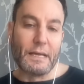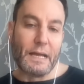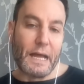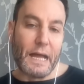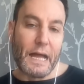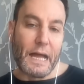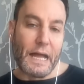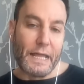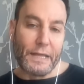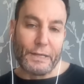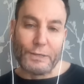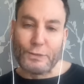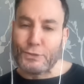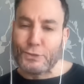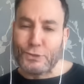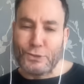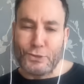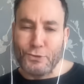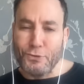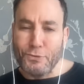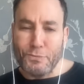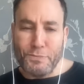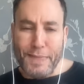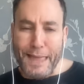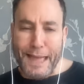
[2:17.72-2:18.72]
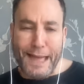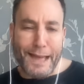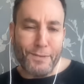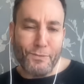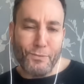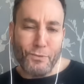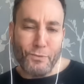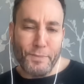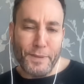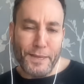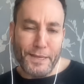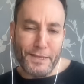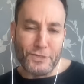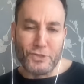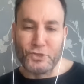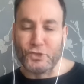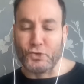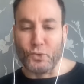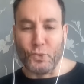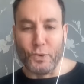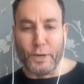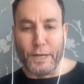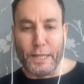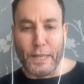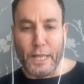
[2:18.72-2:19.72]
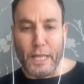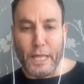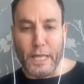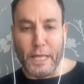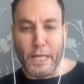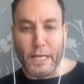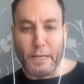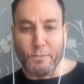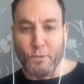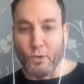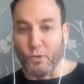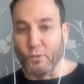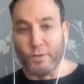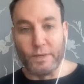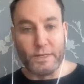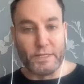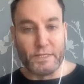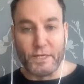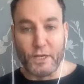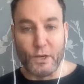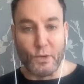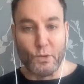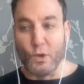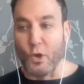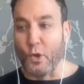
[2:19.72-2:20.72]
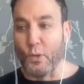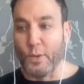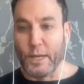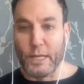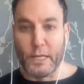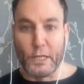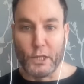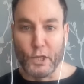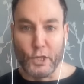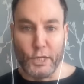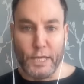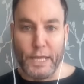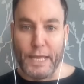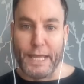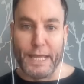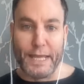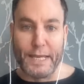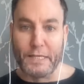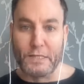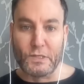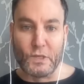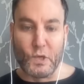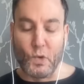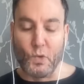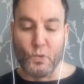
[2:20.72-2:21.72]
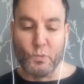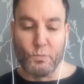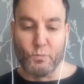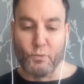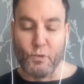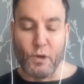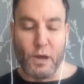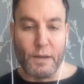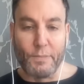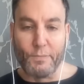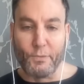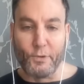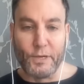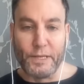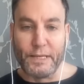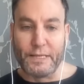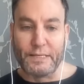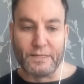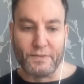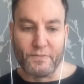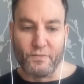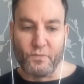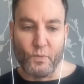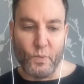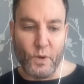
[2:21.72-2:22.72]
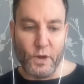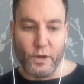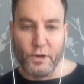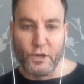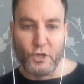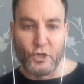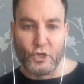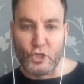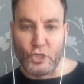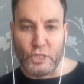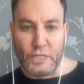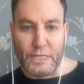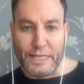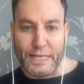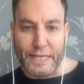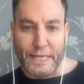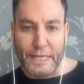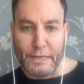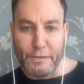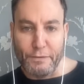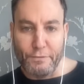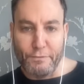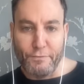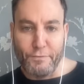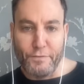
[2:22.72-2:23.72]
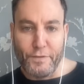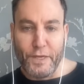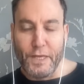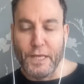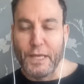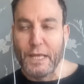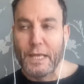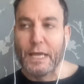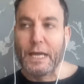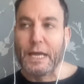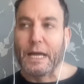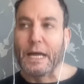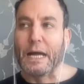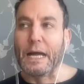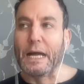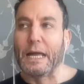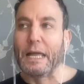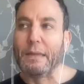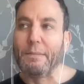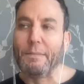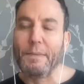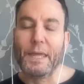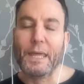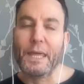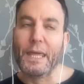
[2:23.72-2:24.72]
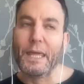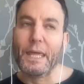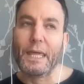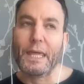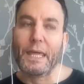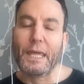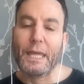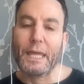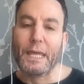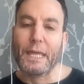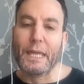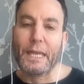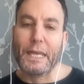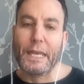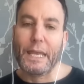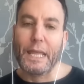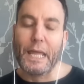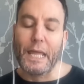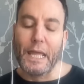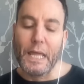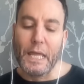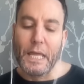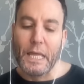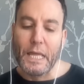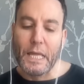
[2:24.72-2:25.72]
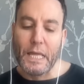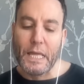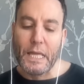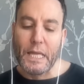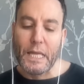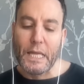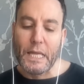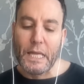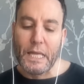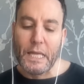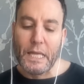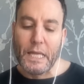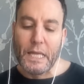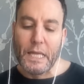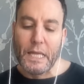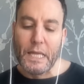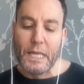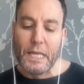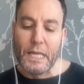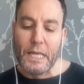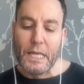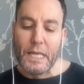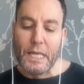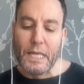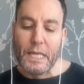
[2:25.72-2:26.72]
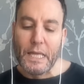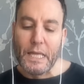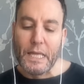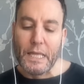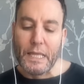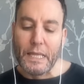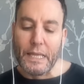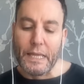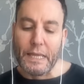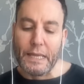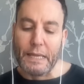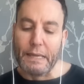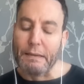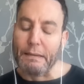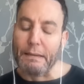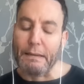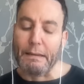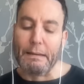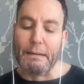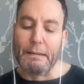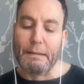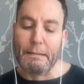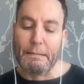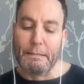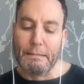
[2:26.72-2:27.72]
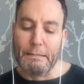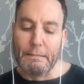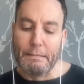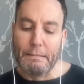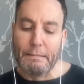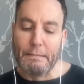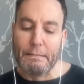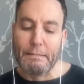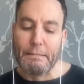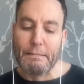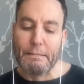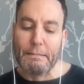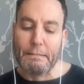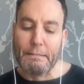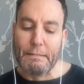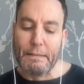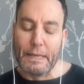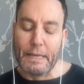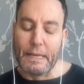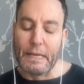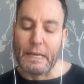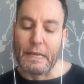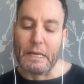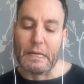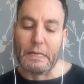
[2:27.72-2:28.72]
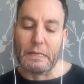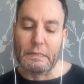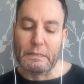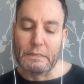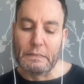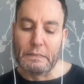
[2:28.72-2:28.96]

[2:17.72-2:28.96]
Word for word: I assume that will be a storyline. Mauricio going and looking at his own properties of where he should live. I mean, yeah. Yeah.